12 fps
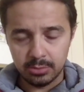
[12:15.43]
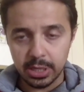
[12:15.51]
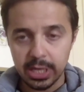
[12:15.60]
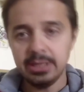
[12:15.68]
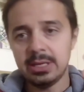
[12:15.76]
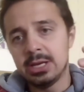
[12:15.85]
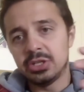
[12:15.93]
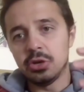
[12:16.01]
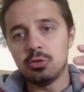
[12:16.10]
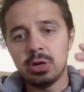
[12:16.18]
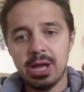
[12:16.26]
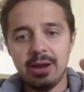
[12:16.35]
Right?
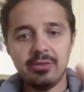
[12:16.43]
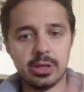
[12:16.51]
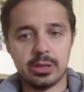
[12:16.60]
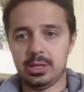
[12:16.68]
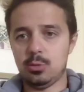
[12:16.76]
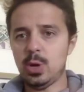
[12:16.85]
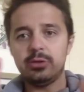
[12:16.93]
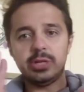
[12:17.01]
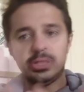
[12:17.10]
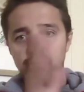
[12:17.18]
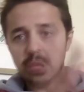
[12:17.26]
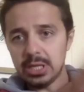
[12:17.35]
So everything, whether
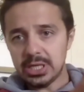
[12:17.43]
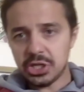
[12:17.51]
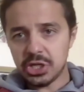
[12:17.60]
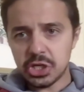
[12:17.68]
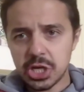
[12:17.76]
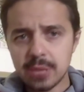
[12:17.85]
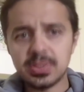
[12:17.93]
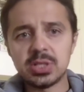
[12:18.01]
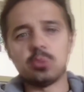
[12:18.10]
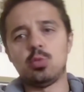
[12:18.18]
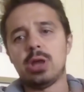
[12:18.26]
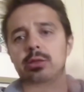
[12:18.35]
it's
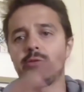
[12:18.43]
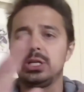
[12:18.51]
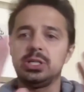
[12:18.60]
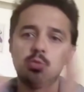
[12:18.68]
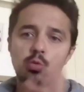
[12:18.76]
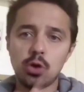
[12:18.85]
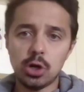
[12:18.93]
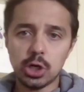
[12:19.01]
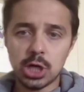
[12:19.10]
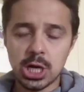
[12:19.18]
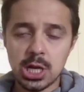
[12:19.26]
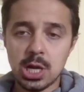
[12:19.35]
relationships, whether it's
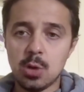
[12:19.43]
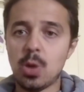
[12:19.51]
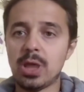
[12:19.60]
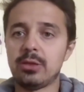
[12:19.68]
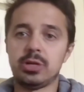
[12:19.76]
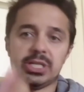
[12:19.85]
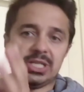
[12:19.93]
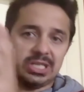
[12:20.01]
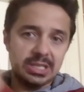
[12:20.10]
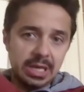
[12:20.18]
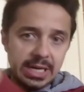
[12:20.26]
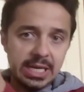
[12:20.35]
work, whether it's
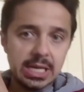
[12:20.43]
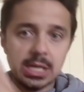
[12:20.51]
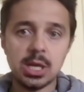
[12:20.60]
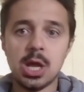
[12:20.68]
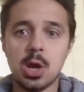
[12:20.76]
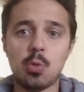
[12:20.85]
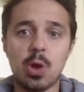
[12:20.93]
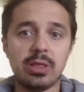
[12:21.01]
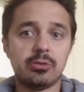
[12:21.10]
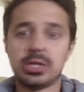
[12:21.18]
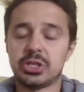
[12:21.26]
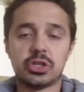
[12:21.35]
studying,
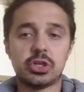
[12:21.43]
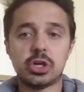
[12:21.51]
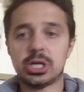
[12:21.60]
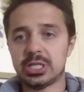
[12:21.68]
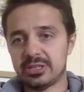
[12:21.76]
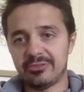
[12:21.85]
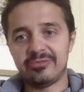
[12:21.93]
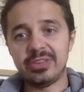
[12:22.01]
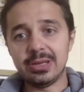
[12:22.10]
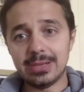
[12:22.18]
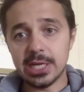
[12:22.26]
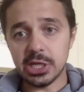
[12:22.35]
whether it's just
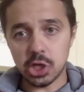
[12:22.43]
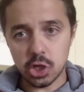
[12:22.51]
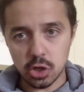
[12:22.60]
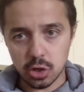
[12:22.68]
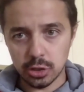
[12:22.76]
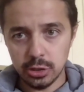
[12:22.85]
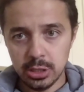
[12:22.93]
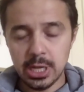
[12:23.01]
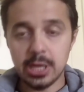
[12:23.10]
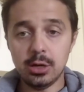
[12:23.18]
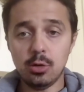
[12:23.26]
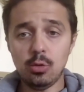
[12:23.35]
feeling good,
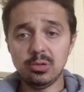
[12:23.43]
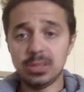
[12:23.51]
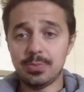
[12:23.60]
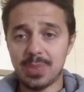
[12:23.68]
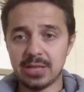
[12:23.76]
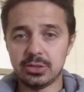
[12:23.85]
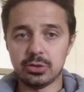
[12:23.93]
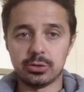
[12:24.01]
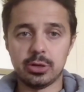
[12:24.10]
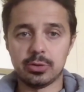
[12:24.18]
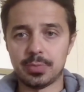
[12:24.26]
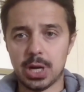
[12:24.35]
it all depends on
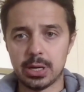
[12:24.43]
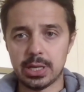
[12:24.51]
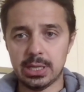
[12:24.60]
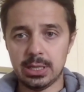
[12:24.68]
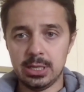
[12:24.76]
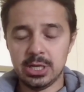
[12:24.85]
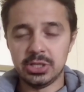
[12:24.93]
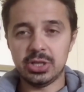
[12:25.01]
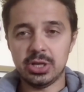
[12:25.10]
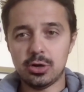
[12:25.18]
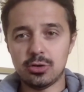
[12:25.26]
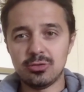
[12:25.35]
your body.
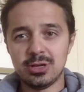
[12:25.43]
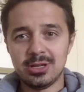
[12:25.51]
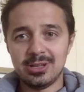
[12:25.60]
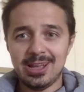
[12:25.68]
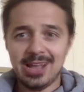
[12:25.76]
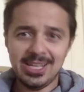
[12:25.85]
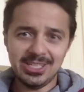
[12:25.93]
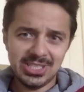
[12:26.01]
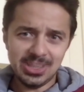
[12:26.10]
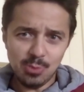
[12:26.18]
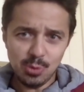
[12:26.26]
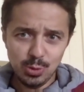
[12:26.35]
So as
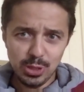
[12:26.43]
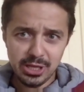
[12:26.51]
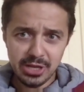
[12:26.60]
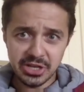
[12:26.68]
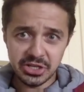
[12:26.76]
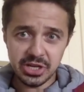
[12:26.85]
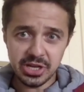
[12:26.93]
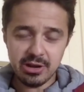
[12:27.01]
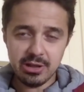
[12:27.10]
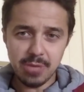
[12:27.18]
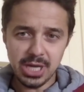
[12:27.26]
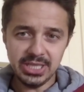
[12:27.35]
someone with an
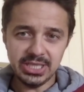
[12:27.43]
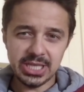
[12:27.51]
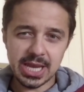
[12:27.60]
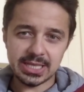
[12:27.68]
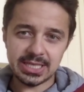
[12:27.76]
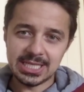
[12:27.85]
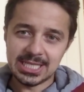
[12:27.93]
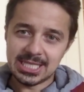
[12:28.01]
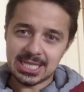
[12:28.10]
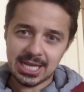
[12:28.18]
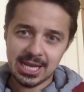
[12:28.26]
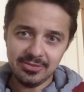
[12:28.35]
engineering mindset,
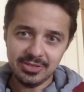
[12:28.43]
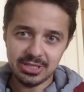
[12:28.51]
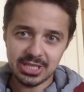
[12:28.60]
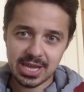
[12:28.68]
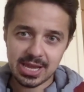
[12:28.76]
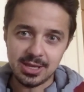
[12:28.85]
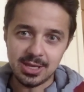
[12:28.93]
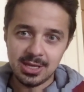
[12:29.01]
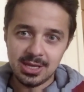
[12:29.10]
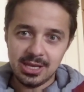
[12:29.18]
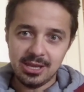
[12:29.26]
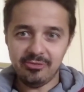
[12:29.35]
I have to say,
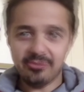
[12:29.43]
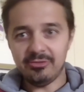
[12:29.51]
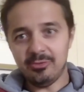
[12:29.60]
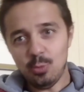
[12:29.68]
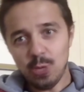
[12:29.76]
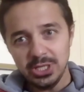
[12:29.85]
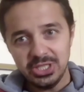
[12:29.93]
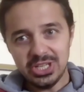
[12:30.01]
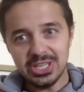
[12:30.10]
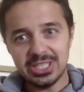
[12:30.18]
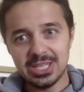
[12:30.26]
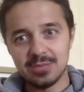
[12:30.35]
if one
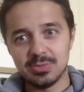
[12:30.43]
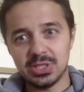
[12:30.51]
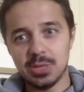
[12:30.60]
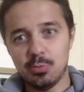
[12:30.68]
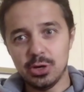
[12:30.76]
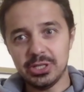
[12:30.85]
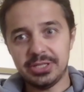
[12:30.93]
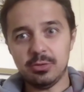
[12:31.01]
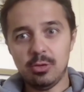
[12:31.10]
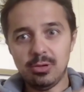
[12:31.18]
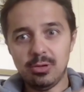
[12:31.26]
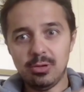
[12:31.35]
system supports
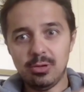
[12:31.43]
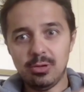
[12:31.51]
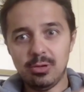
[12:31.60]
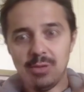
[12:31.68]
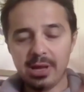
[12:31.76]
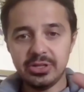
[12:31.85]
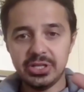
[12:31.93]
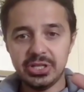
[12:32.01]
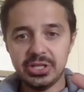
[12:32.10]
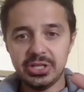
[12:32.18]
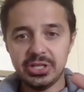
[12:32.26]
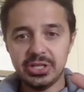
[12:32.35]
all other
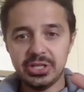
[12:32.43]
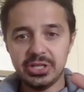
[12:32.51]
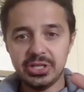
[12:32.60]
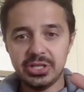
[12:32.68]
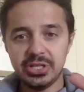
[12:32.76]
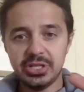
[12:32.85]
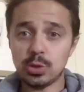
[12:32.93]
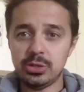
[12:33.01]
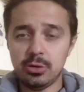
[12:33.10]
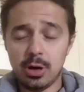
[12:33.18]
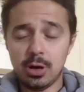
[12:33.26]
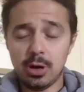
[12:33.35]
systems, then you want
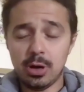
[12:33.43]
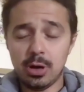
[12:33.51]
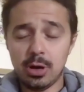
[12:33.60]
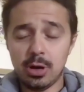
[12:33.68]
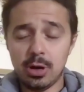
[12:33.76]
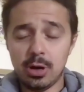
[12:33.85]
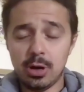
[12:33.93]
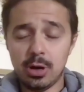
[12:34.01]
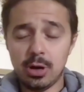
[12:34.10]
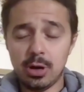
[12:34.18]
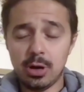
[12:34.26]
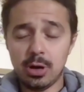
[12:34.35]
to optimize the
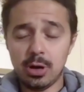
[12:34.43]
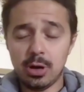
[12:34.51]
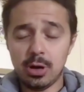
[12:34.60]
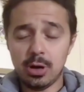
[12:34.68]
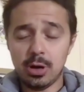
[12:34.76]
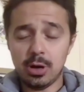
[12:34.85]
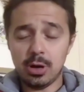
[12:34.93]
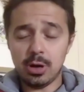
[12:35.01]
fuck out of it.